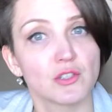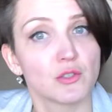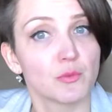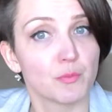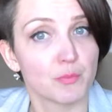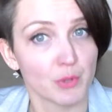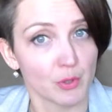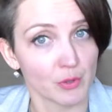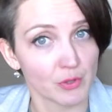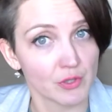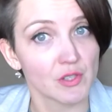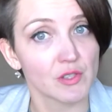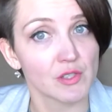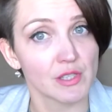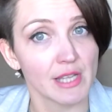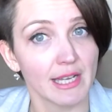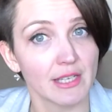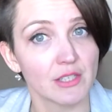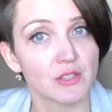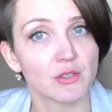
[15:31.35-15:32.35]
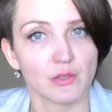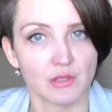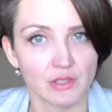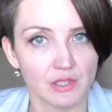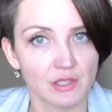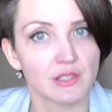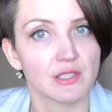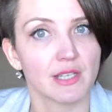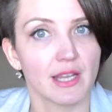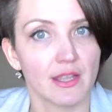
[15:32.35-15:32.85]
to process that, to
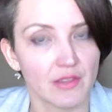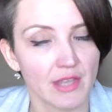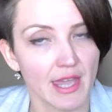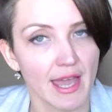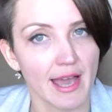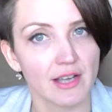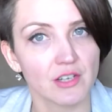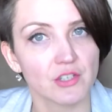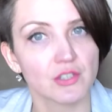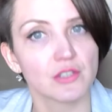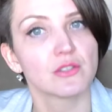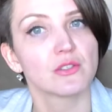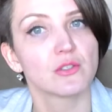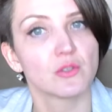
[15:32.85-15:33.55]
understand the actions,